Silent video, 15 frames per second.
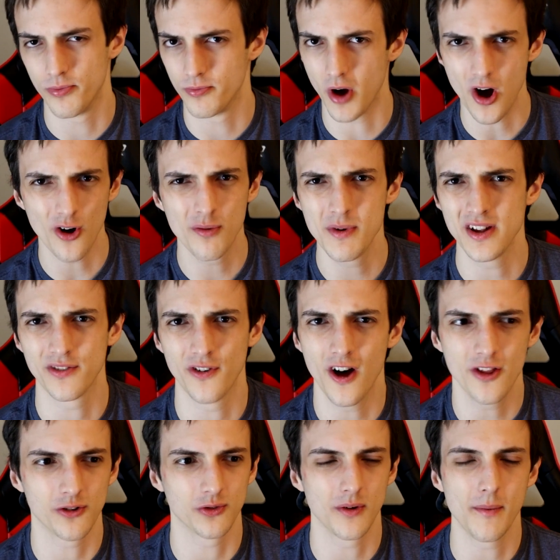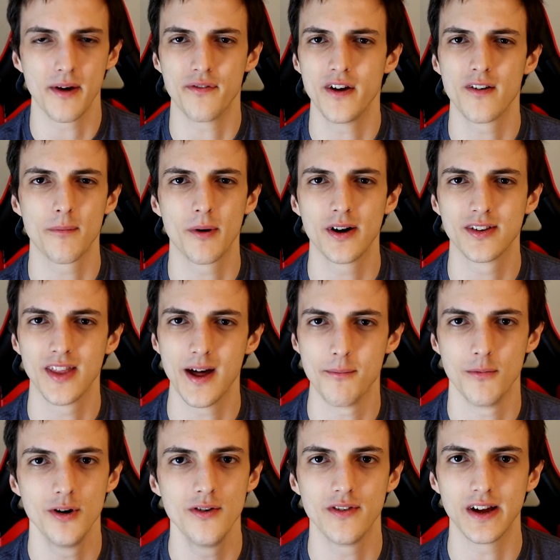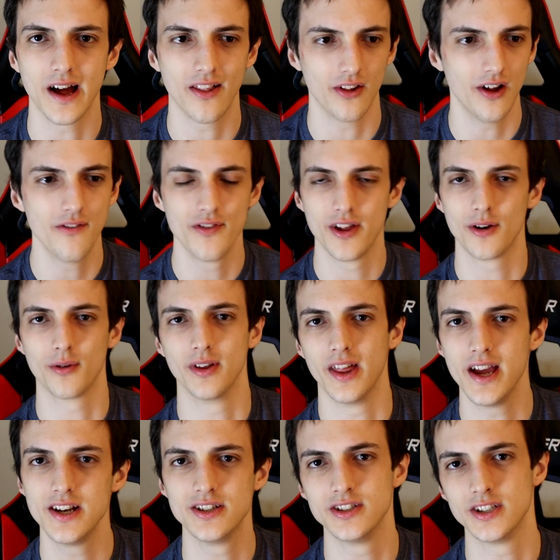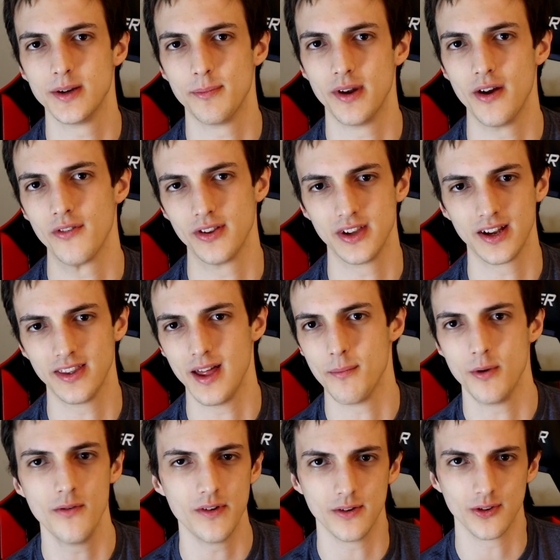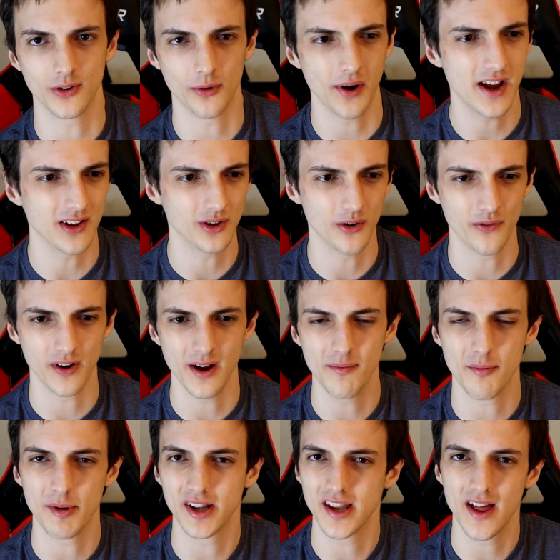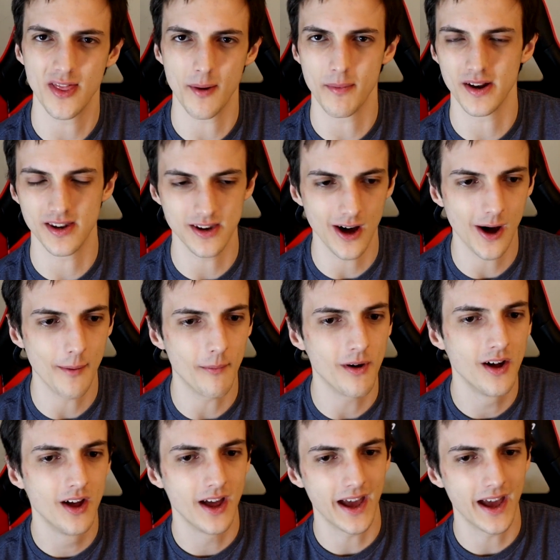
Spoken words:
Aquaman's father was one of my favorite parts of that movie. I love their relationship and everything in that movie. It was great. So for him to be dead, that'd be dumb.